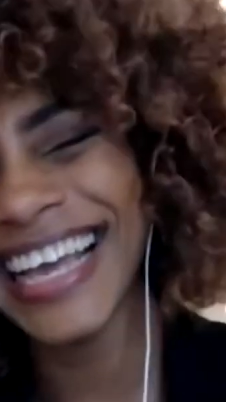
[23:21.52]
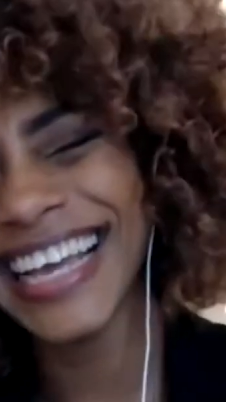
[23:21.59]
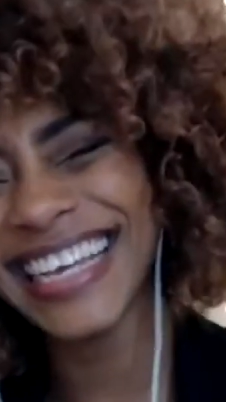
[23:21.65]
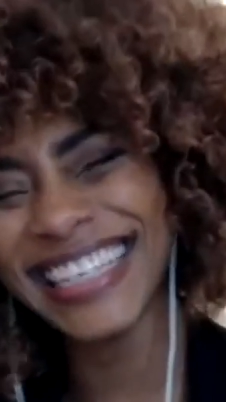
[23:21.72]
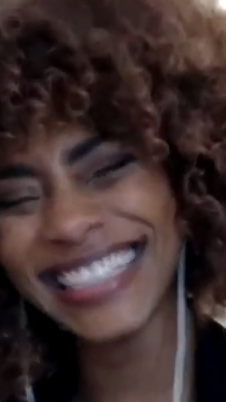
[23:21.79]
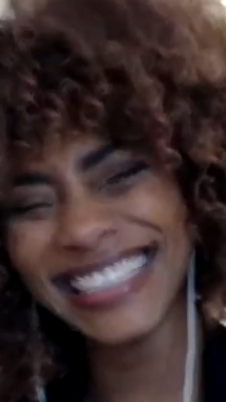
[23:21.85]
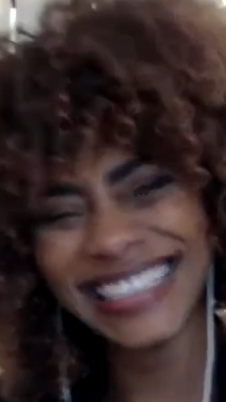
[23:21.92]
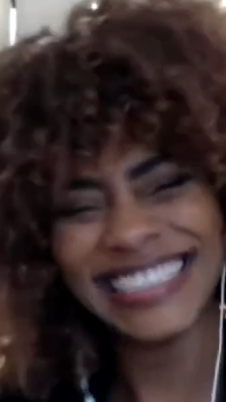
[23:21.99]

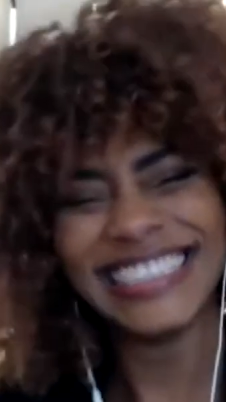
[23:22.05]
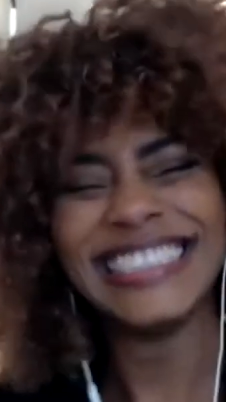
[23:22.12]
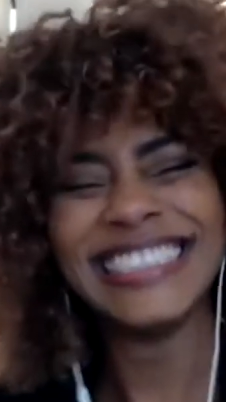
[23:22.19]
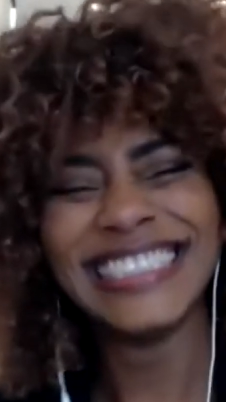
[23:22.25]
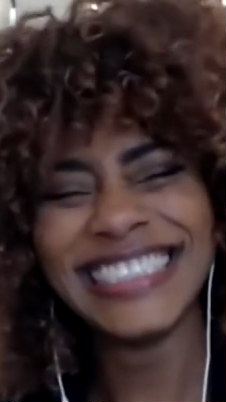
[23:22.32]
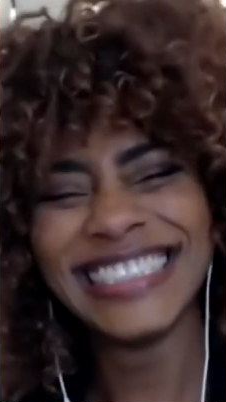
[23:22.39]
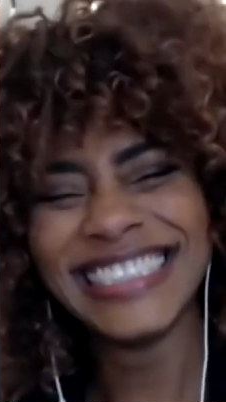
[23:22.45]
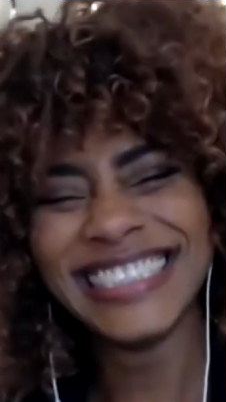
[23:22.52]
you've just
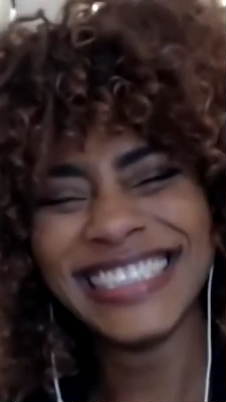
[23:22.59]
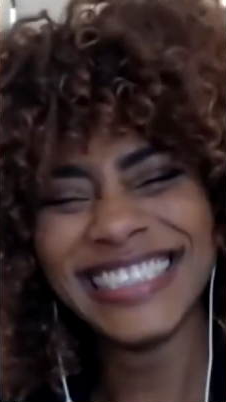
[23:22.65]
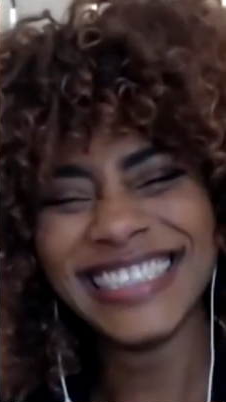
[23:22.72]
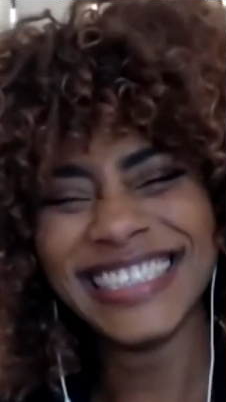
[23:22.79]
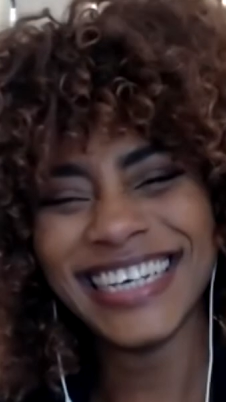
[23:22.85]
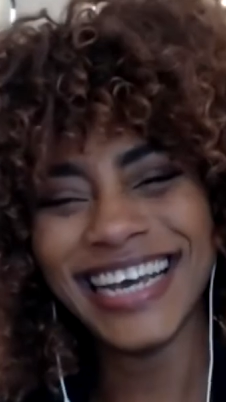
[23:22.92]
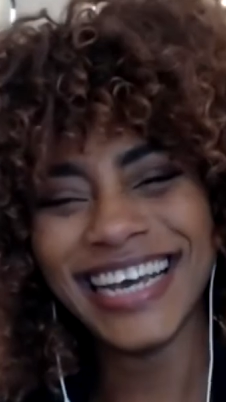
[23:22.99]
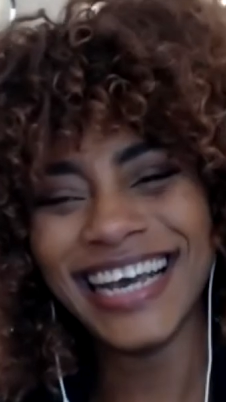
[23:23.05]
spoken about?
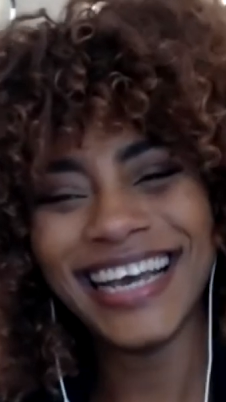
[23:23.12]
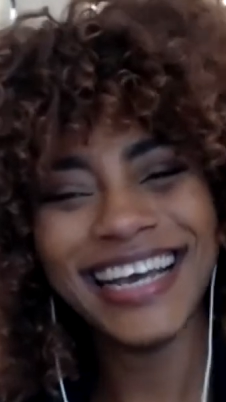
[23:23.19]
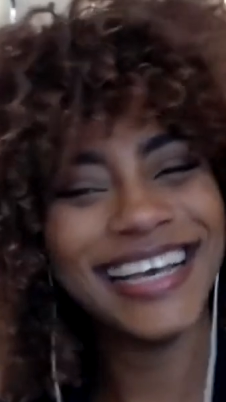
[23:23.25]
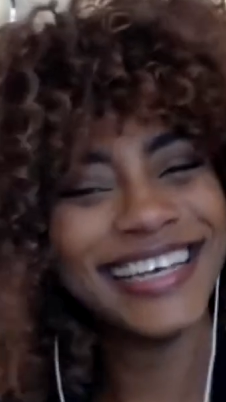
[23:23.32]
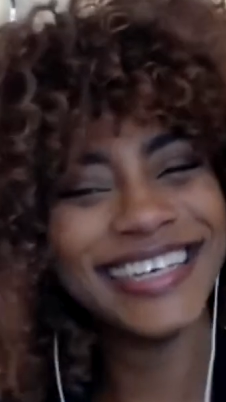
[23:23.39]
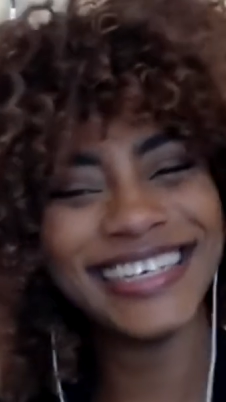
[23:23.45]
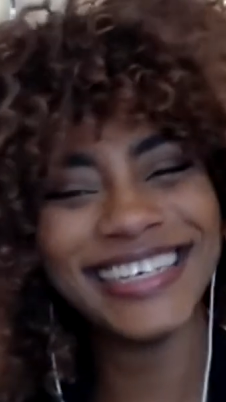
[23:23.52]
If you don't,